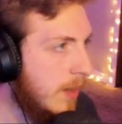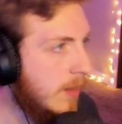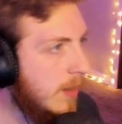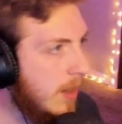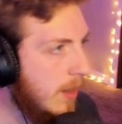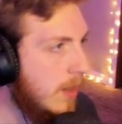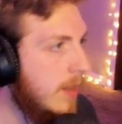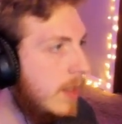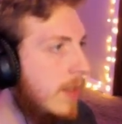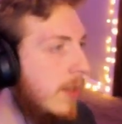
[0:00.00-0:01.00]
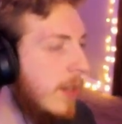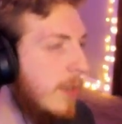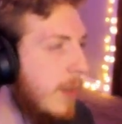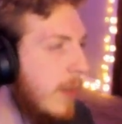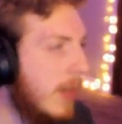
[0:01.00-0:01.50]
Hey, you guys
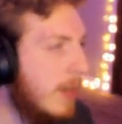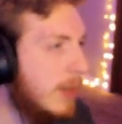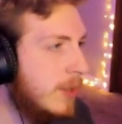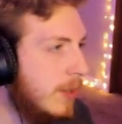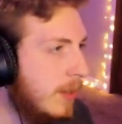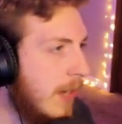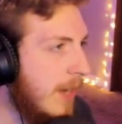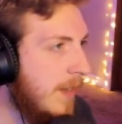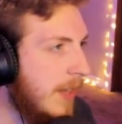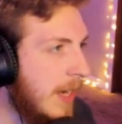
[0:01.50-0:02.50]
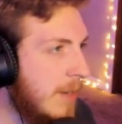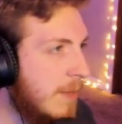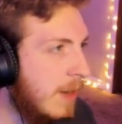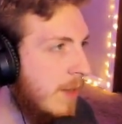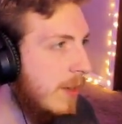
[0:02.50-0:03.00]
remember that commercial? I feel like I've
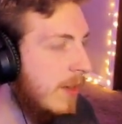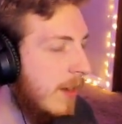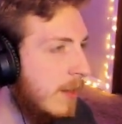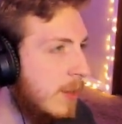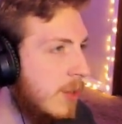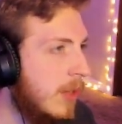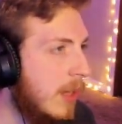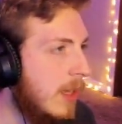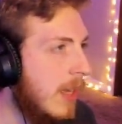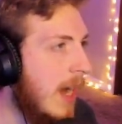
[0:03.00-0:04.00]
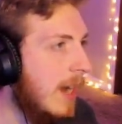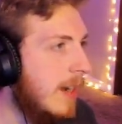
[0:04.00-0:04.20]
referenced that commercial a lot.